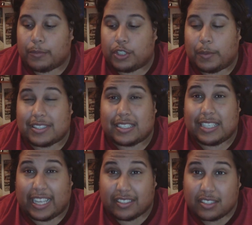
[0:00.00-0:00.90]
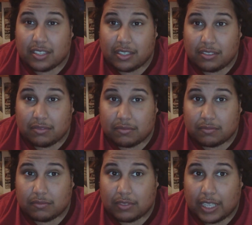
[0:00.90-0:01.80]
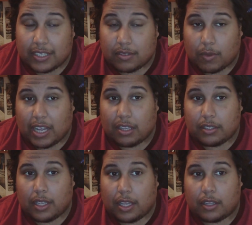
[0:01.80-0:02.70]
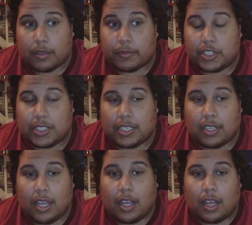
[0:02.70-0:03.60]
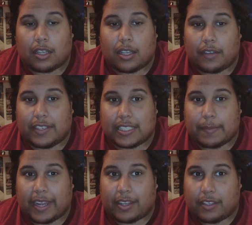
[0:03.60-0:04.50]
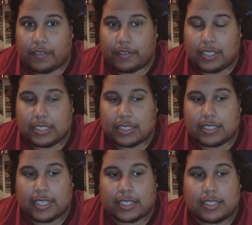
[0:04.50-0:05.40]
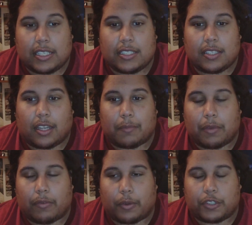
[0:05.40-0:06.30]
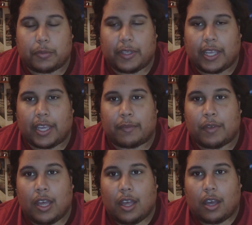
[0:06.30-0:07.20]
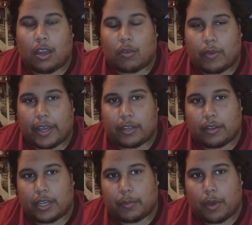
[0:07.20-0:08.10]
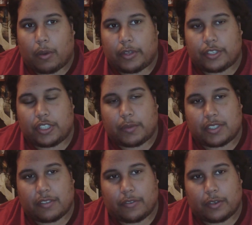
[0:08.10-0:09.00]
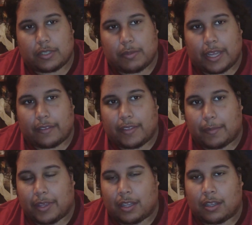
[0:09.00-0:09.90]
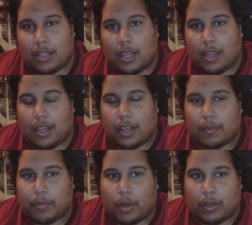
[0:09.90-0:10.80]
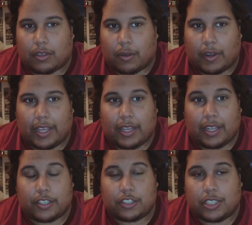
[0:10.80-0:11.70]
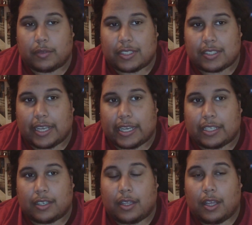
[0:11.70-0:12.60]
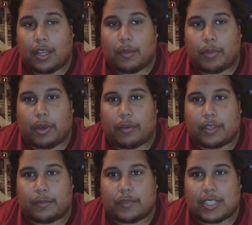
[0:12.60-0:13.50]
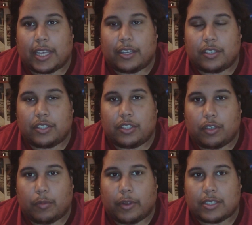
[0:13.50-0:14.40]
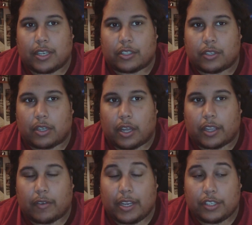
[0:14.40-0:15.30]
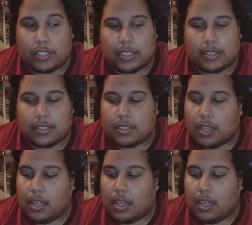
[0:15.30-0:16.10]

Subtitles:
She was a dancer as well. She did a lot of dance back in the 50s and 60s before she became a writer and a poet. She was the first black female poet laureate, and she recited poems at 2 presidential inaugurations.